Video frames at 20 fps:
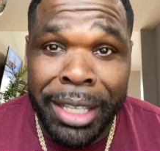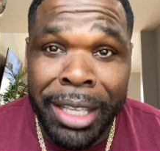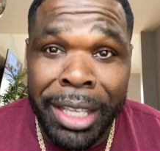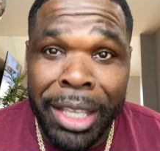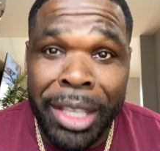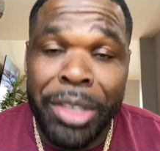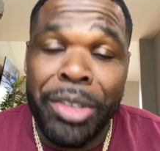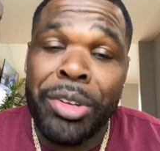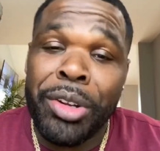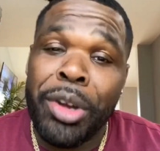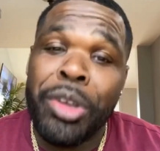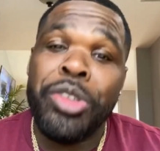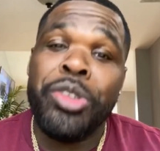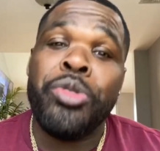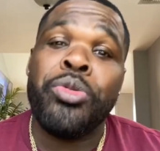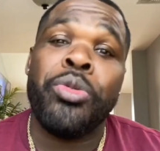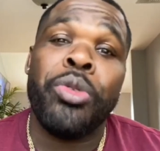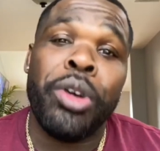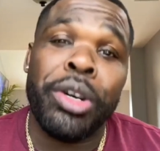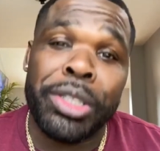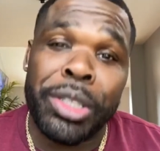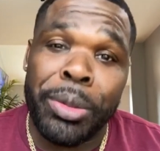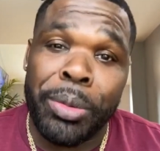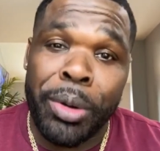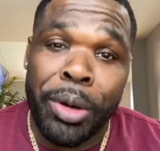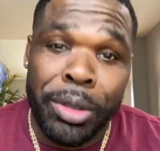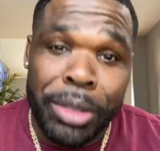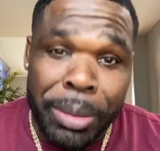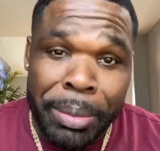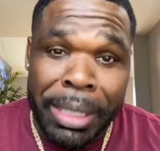You know, you want the
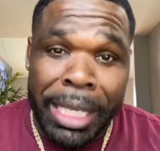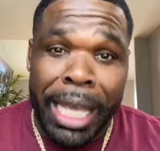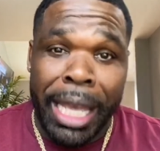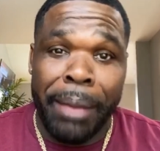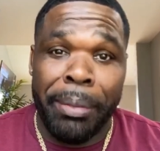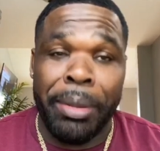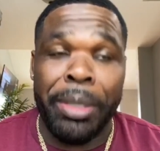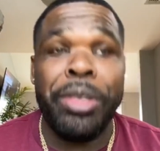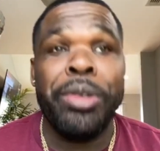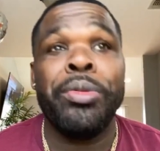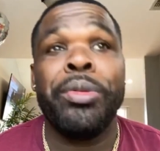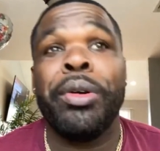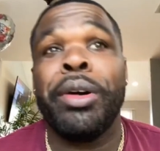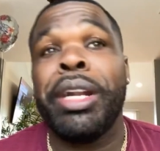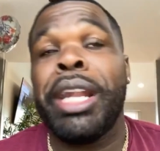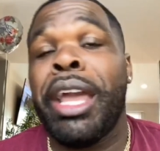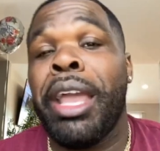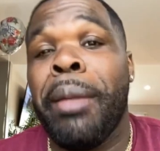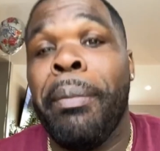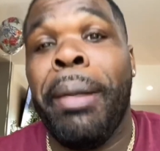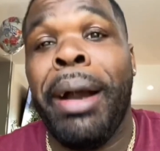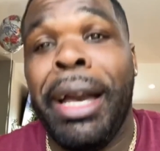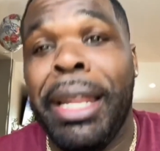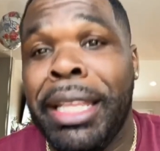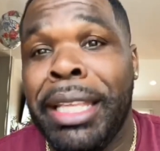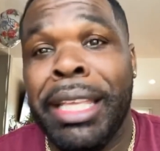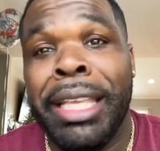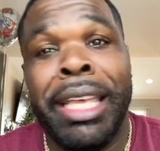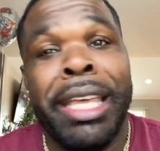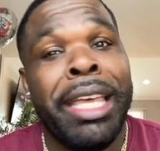world to be happy. You want
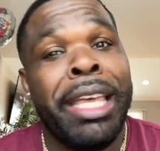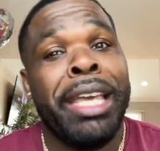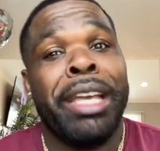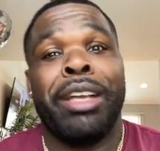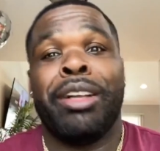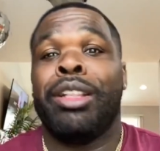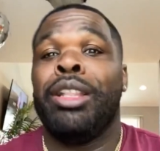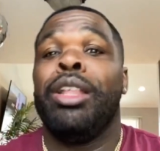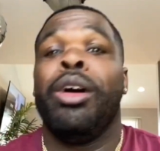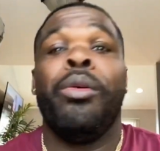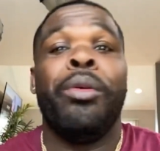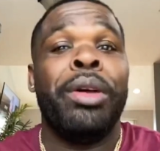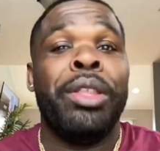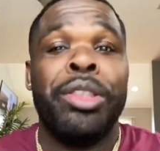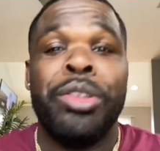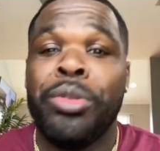everybody glowing.